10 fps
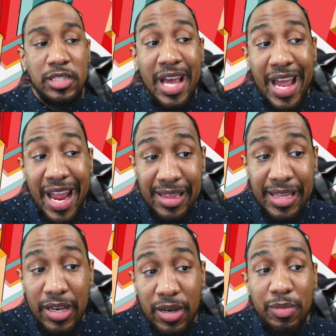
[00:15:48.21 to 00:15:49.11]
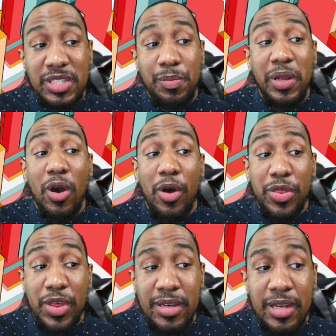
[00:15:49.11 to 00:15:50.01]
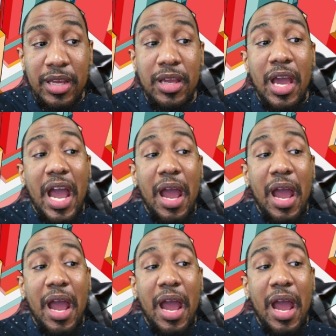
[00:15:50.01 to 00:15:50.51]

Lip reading: A leader must be authentic and,